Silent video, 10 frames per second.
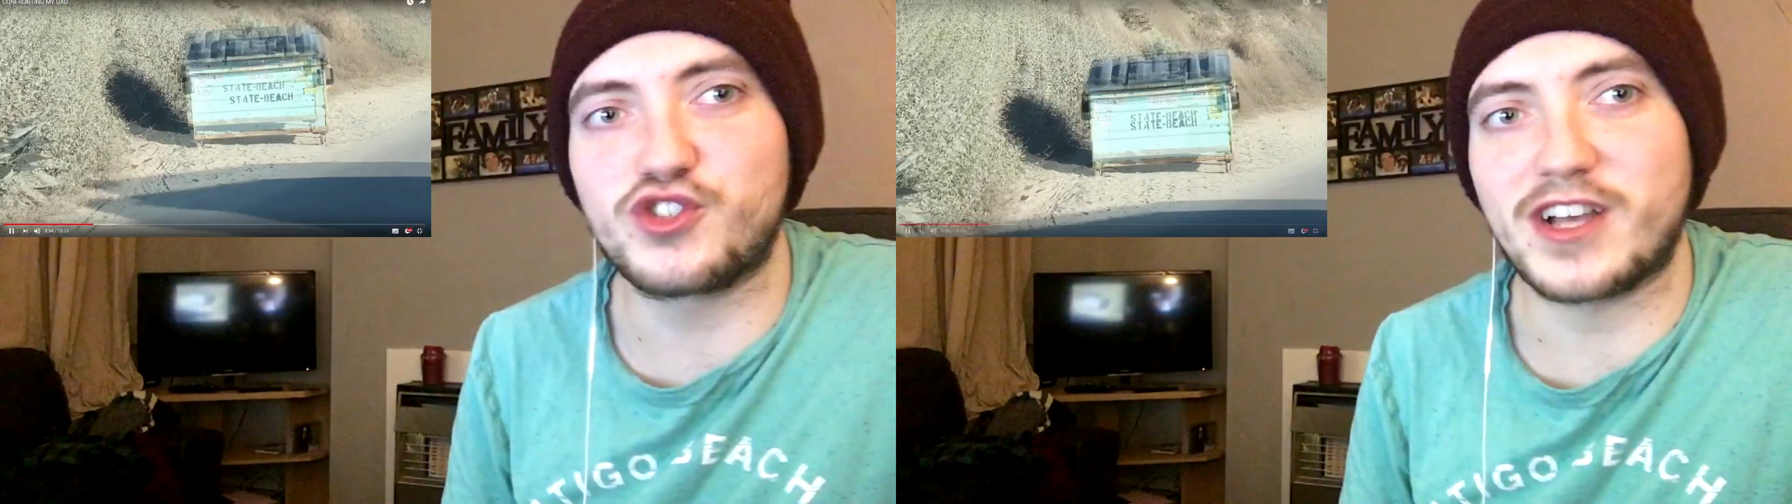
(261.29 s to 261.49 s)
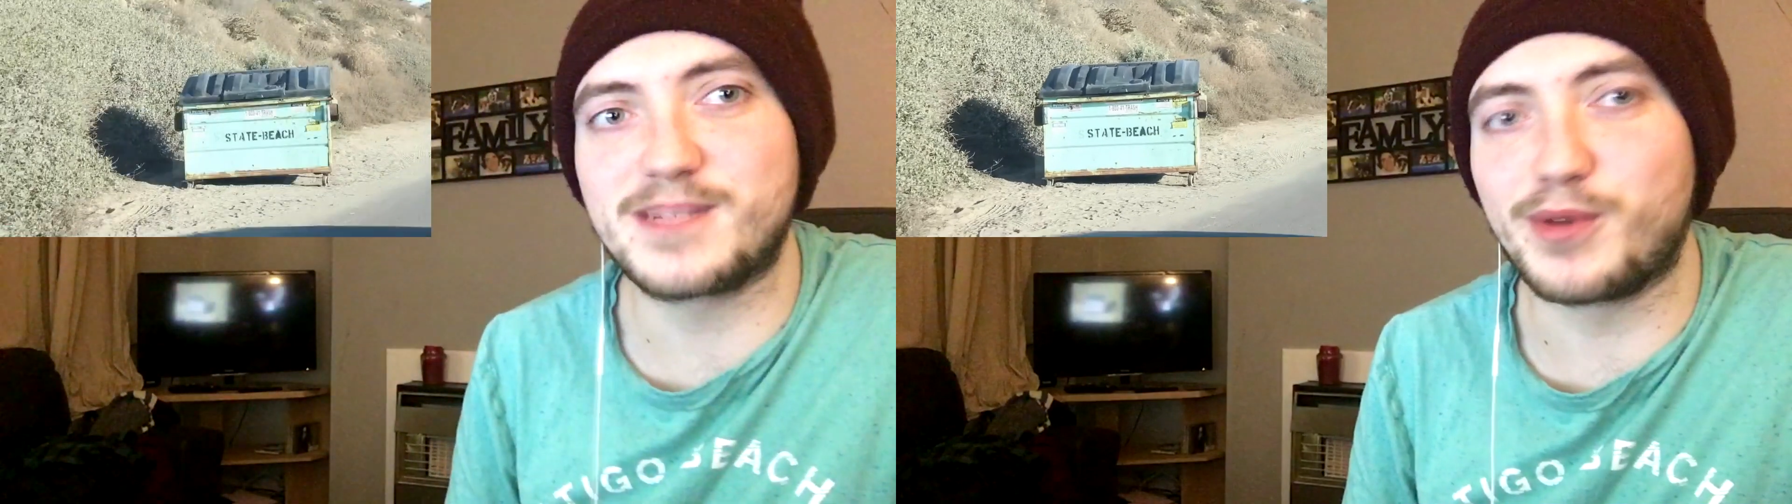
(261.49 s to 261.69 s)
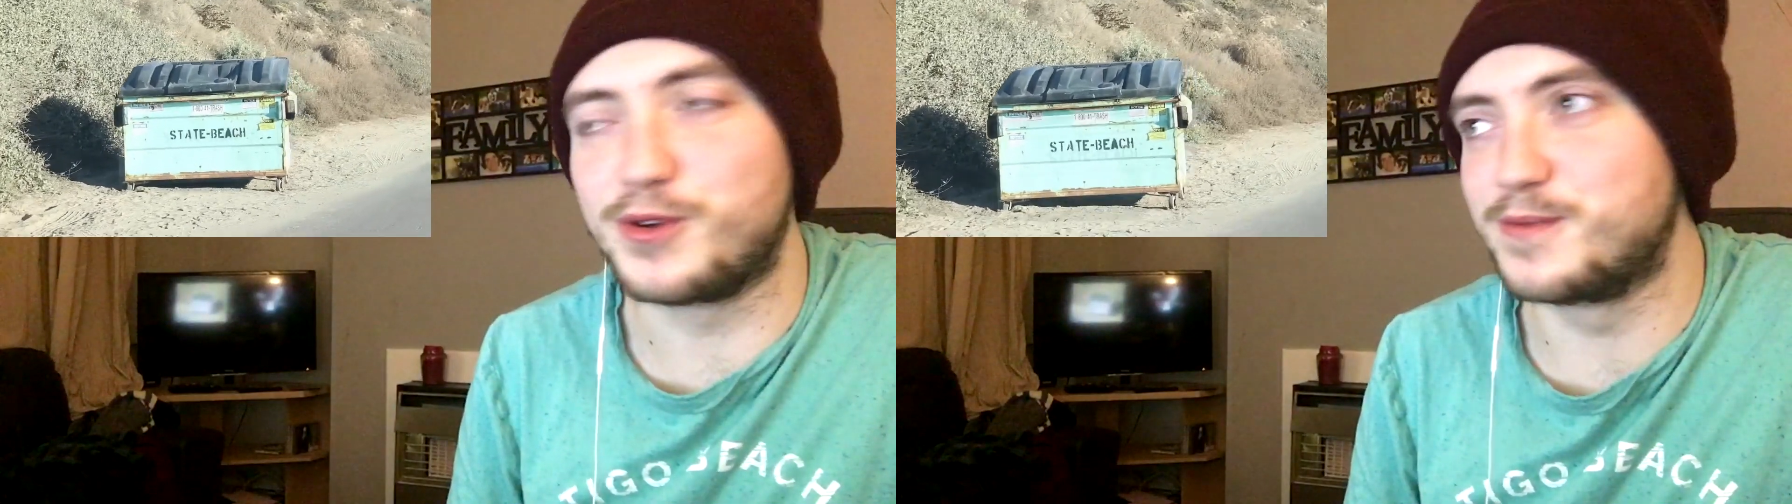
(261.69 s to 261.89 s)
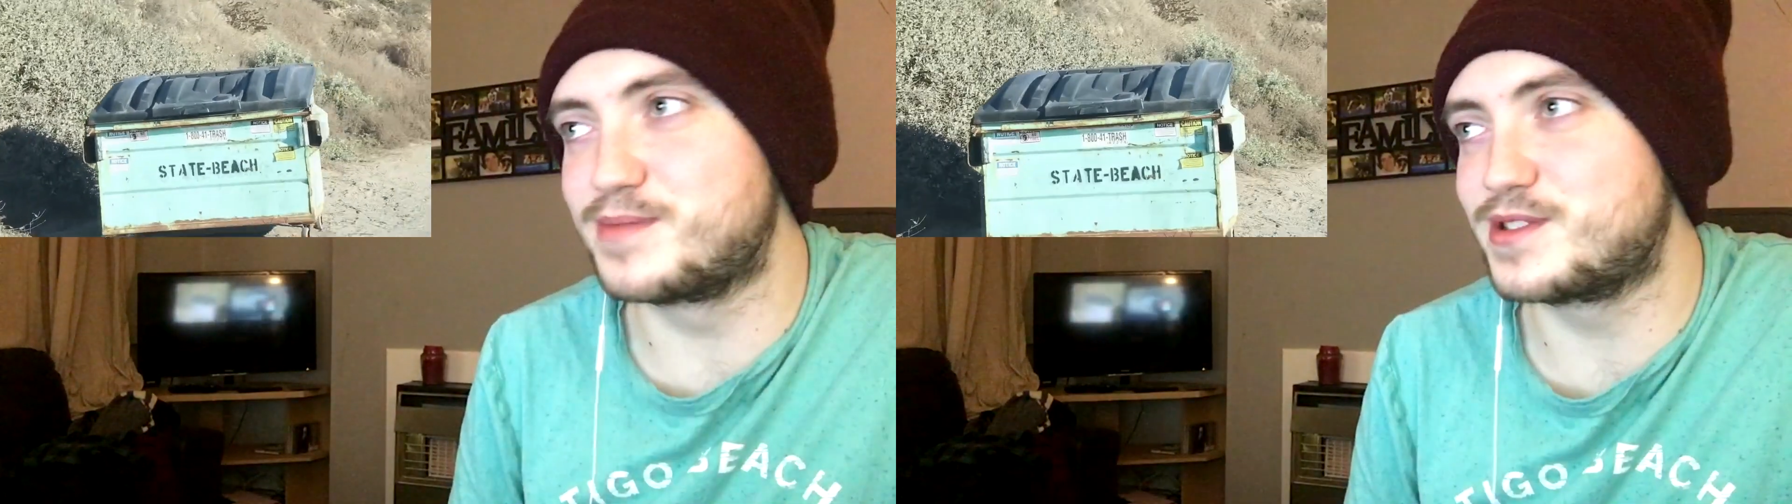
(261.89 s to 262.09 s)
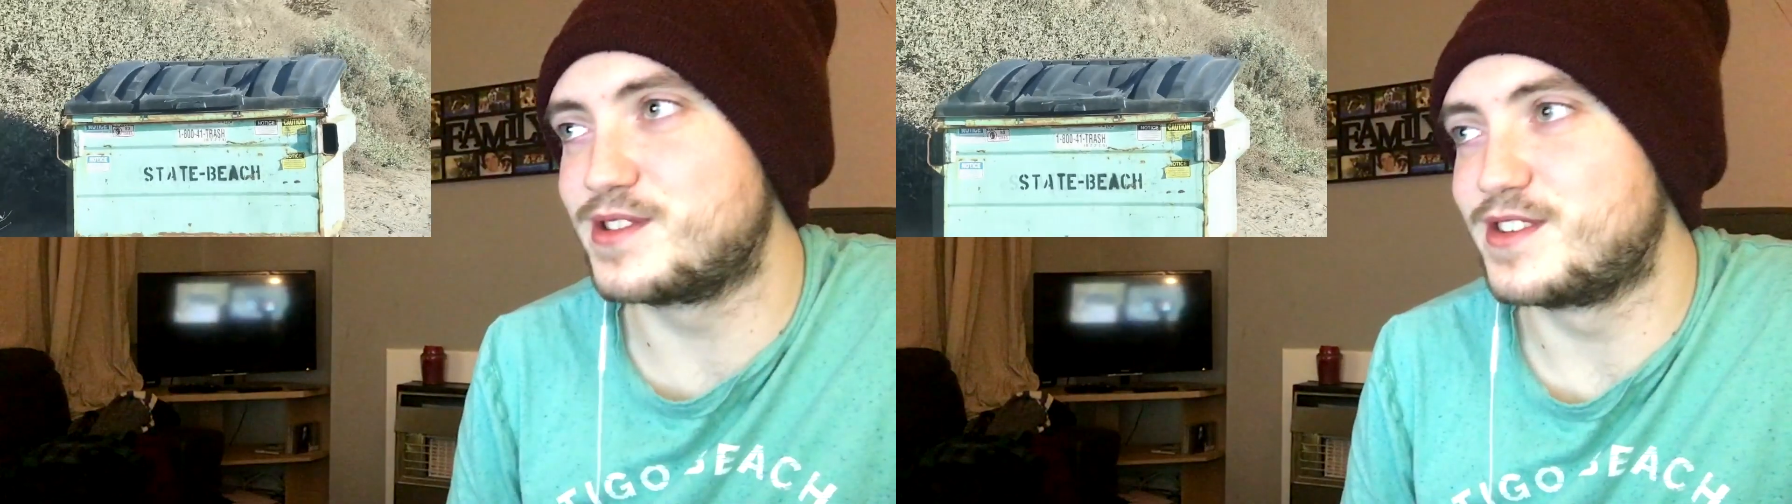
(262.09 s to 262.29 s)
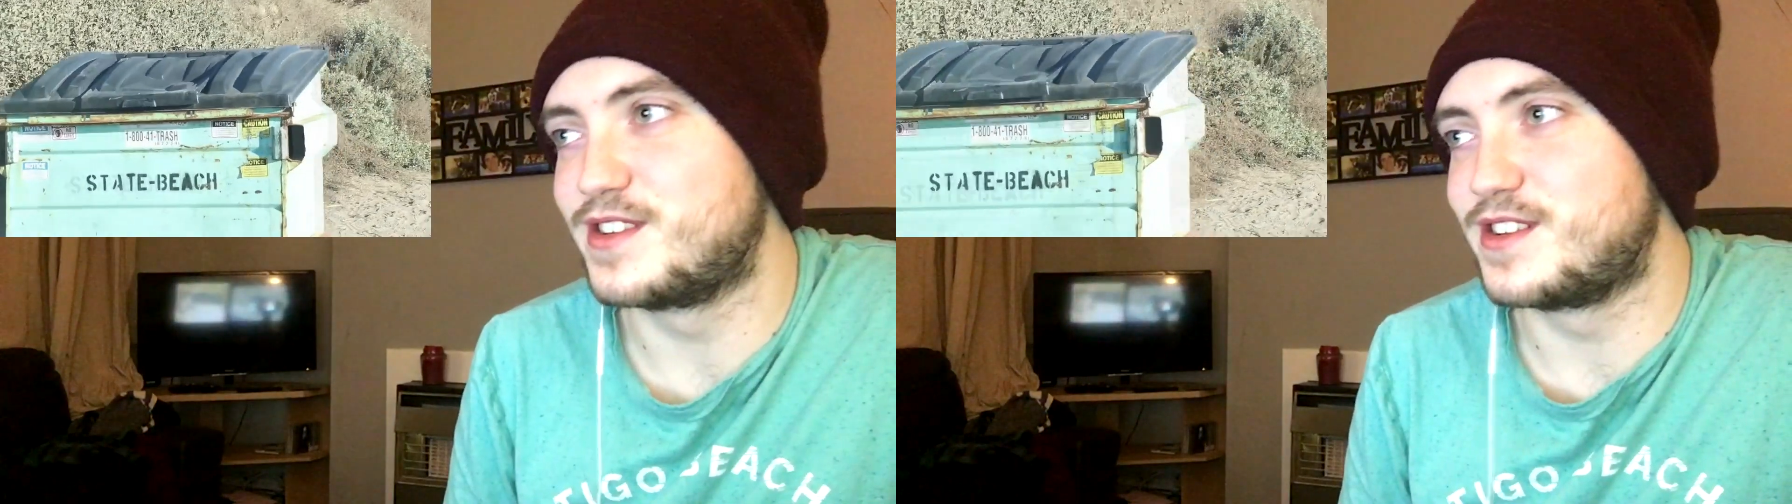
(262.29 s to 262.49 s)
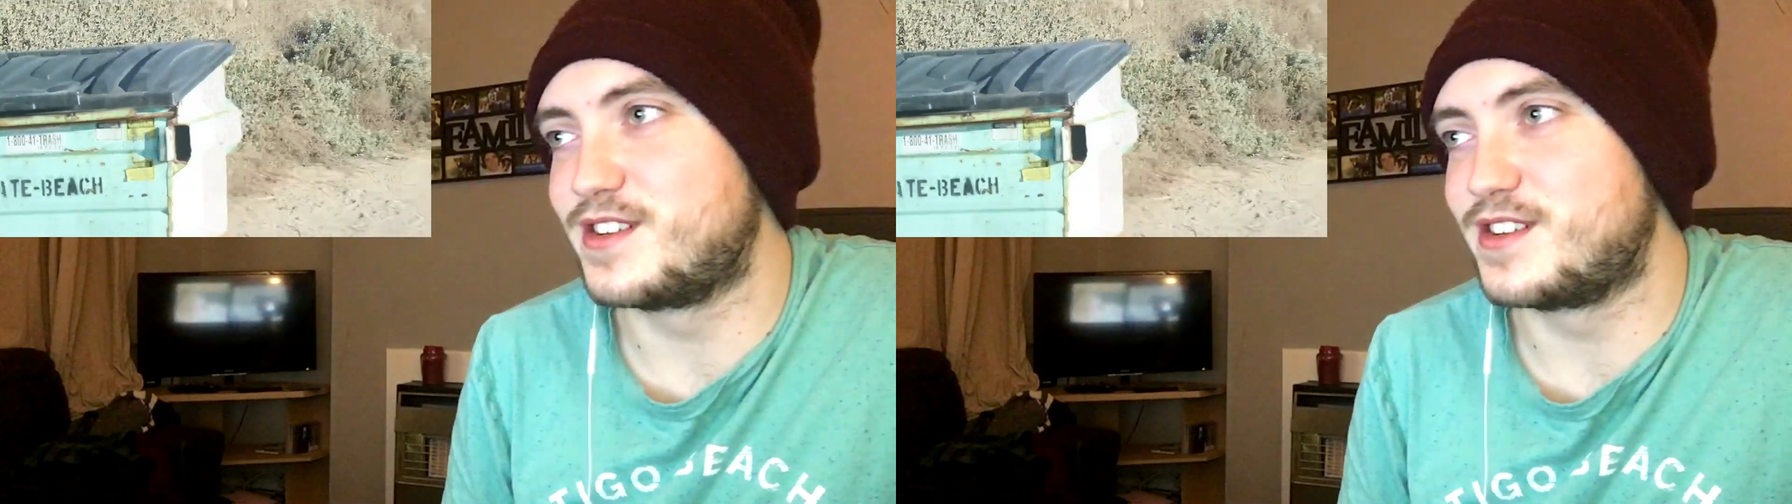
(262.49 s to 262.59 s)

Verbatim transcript: stress poops. At least I feel